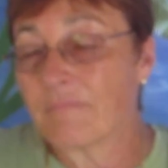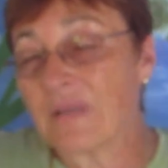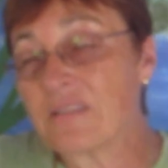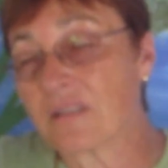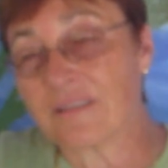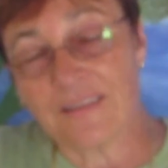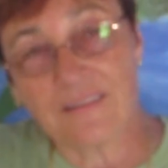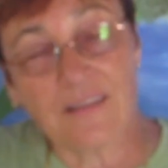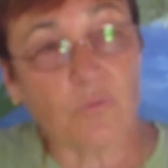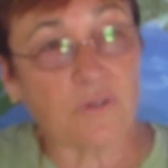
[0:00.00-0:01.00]
basically
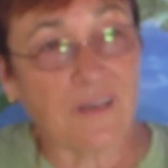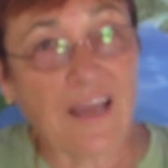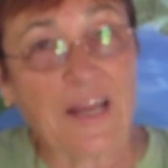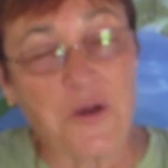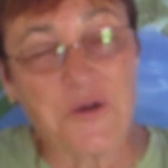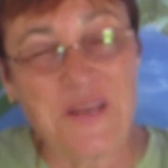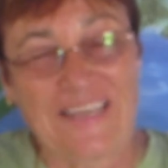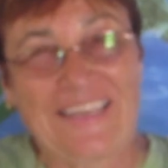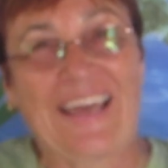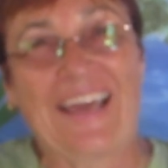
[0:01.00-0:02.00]
until we're
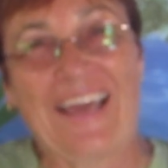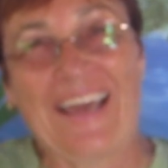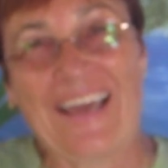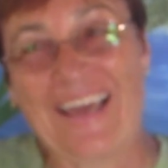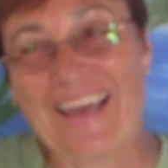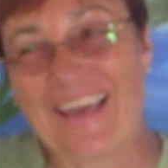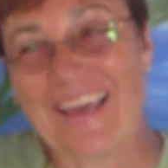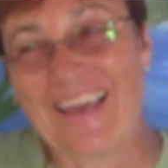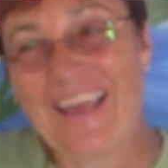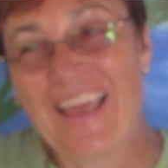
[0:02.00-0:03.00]

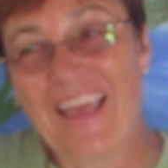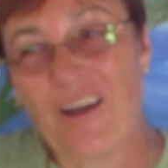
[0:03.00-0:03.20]
tired,